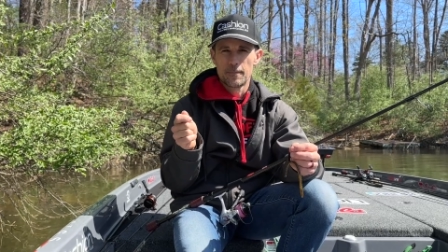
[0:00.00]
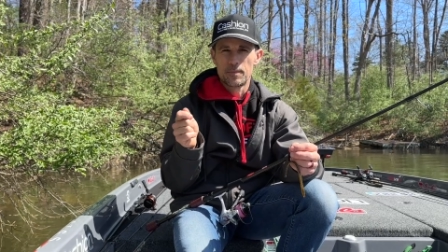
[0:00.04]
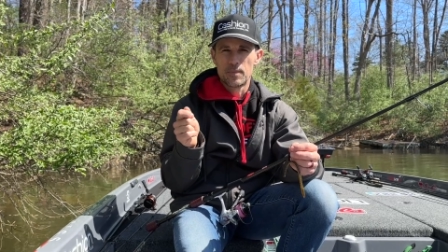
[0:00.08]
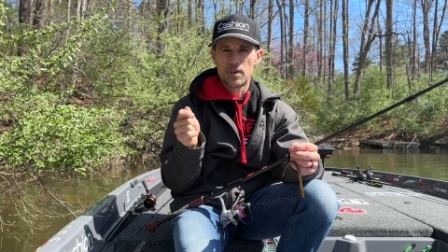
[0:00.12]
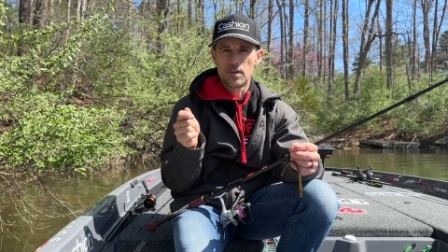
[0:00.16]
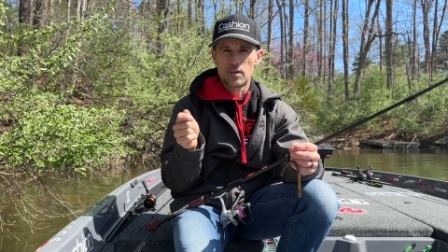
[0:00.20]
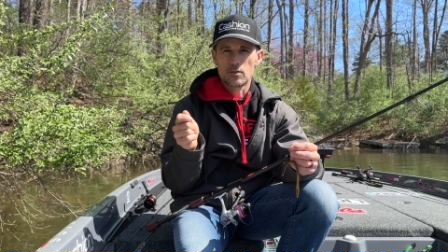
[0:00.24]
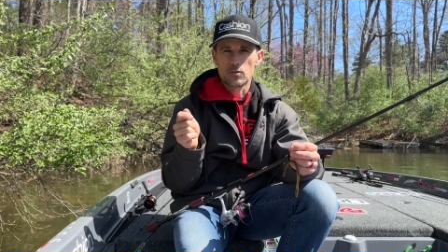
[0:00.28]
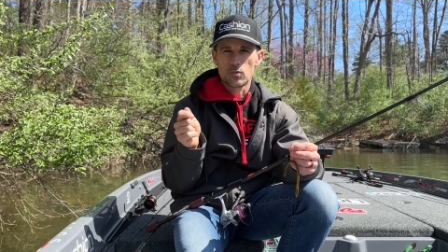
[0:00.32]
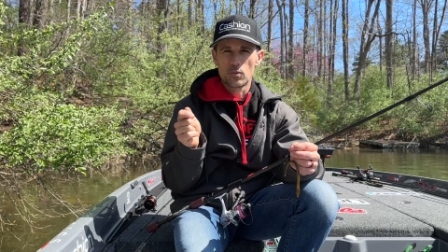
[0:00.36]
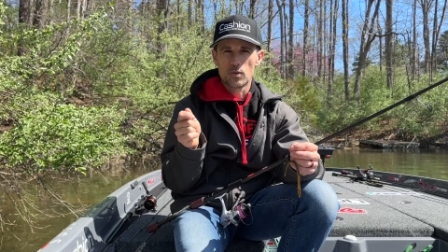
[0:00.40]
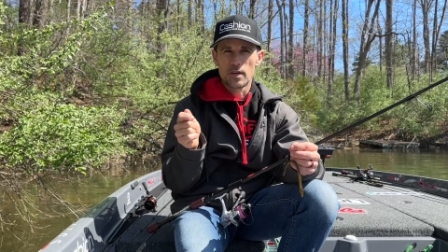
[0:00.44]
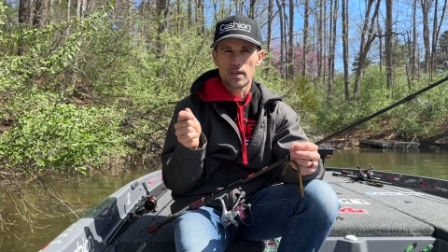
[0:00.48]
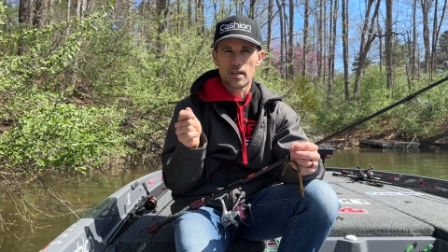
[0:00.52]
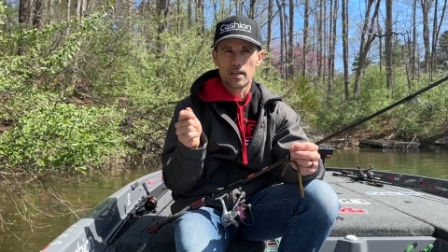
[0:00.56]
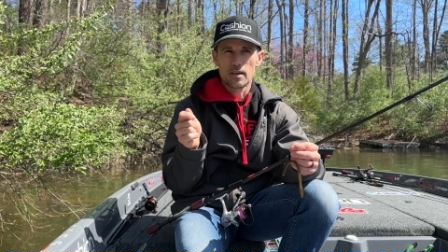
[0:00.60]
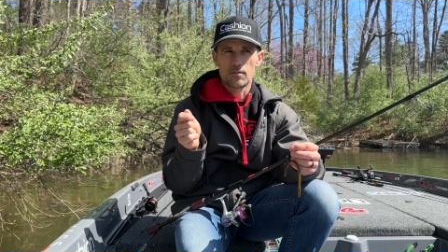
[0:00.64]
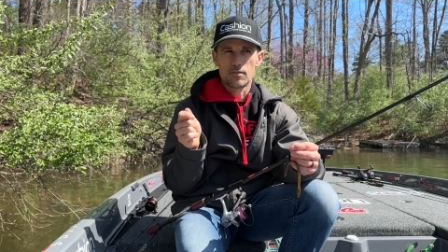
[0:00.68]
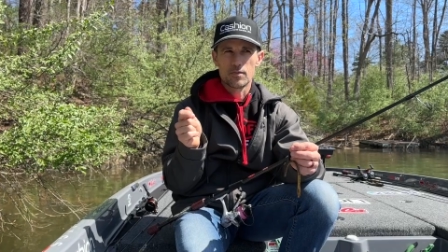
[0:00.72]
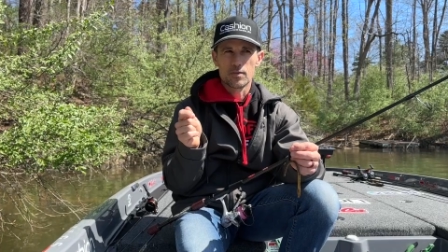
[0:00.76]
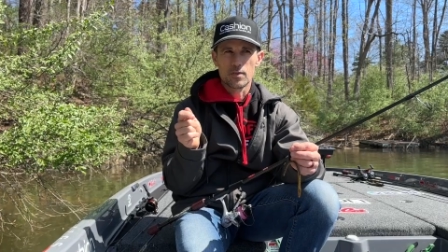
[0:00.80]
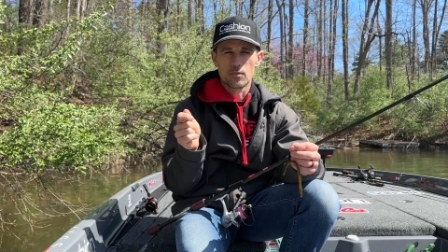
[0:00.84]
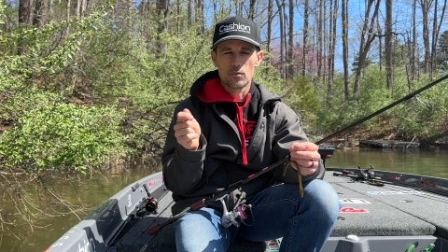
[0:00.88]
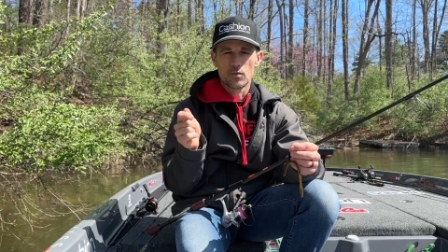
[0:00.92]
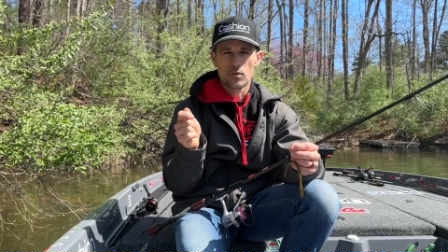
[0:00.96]
You just want to
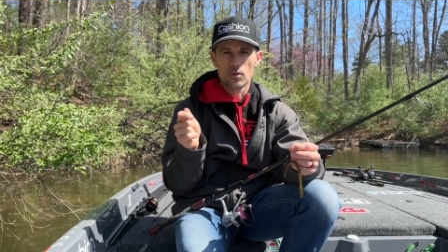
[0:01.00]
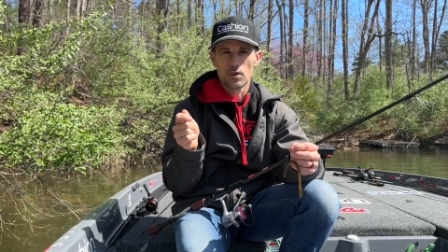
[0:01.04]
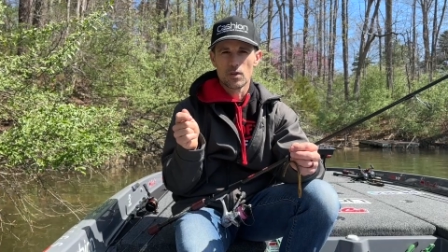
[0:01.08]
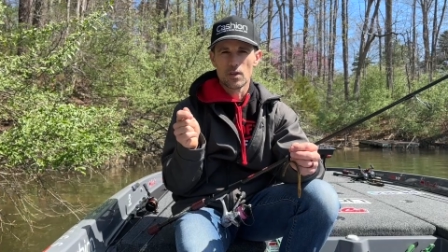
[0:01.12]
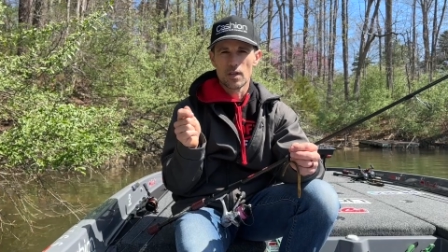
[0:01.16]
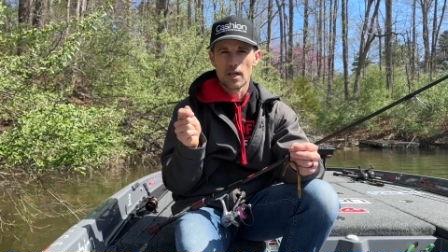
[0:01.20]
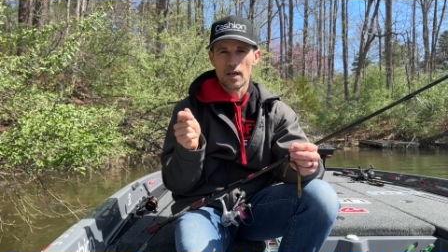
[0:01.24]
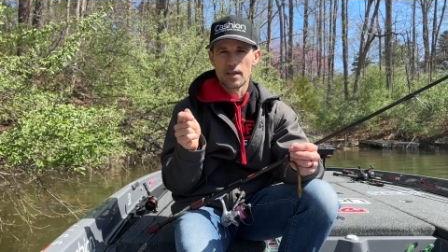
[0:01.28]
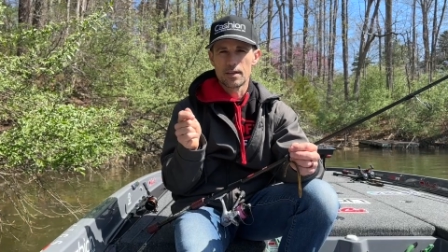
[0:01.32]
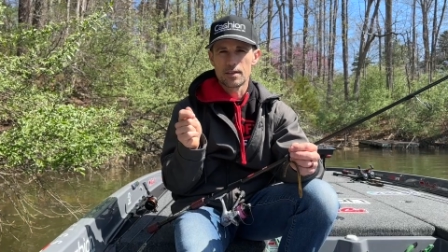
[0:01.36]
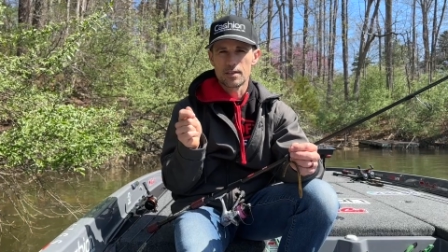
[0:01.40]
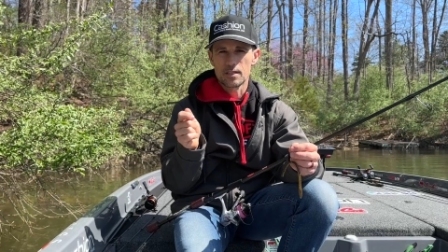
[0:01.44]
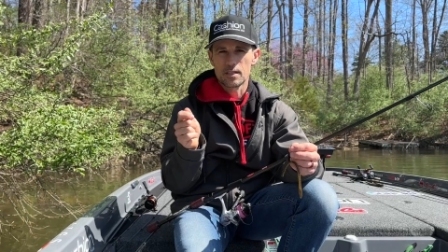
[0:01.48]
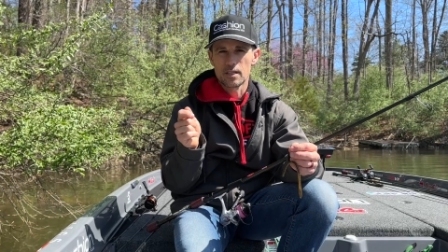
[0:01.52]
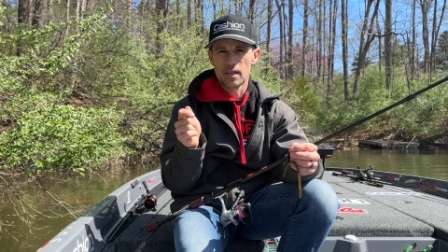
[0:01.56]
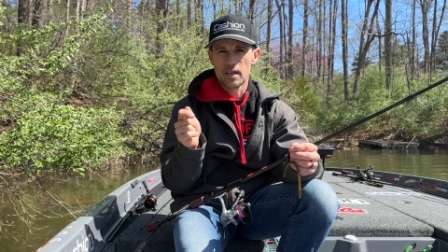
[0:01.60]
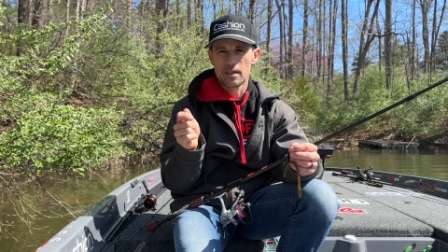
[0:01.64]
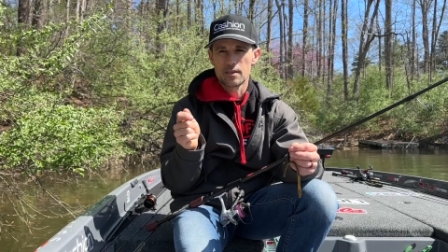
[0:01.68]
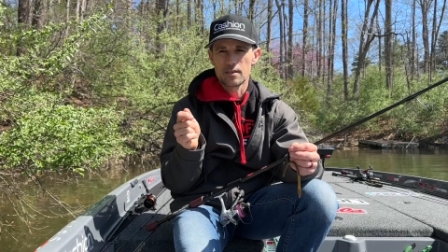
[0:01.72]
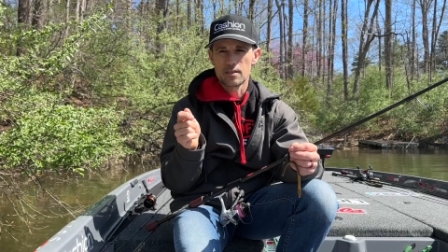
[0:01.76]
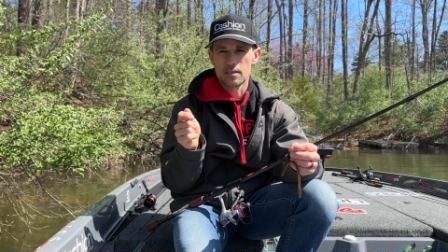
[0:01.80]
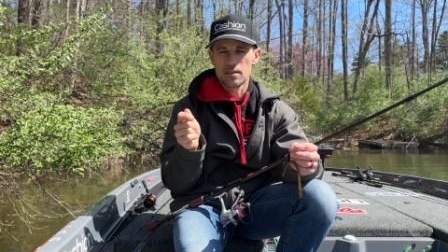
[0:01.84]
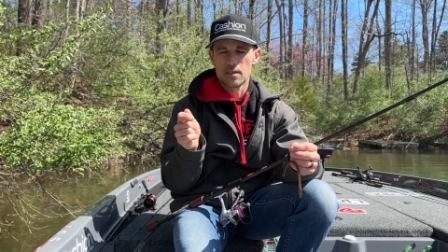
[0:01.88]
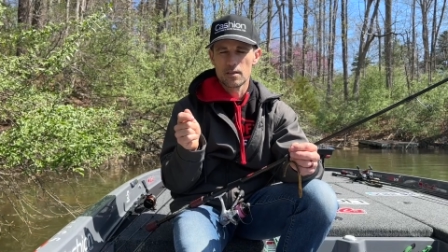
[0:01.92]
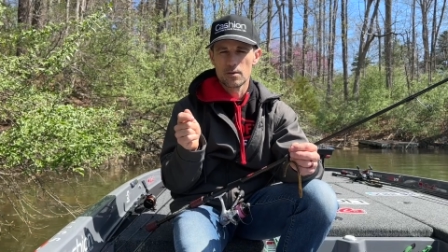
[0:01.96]
give some real light
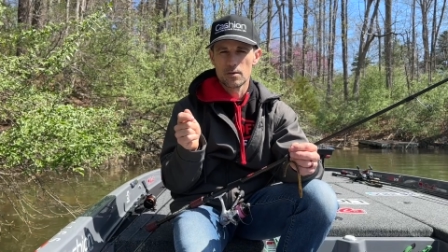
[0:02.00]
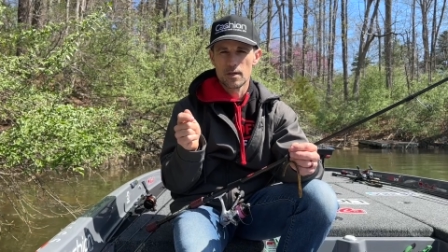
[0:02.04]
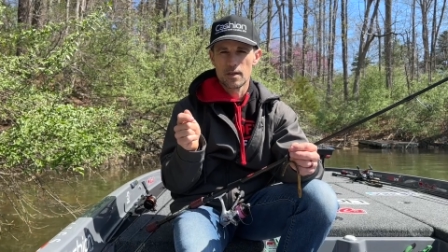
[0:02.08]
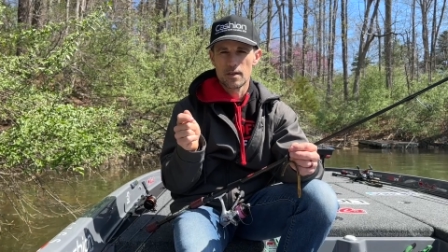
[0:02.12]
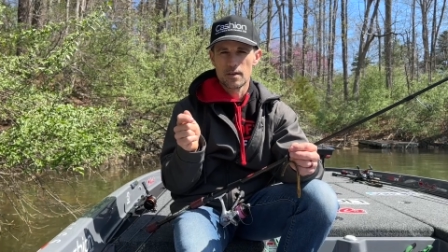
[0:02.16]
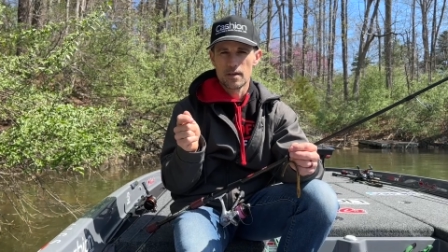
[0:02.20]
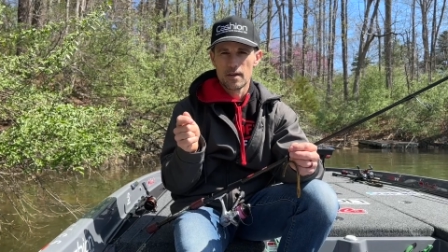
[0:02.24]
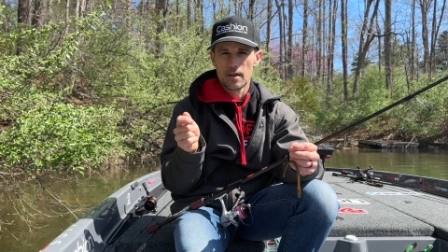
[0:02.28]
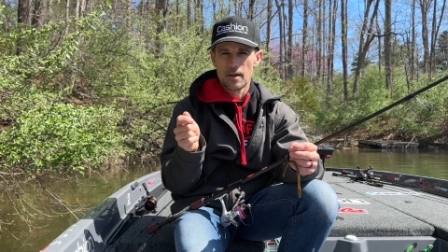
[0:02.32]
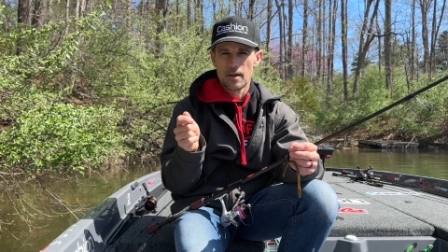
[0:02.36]
shakes to it,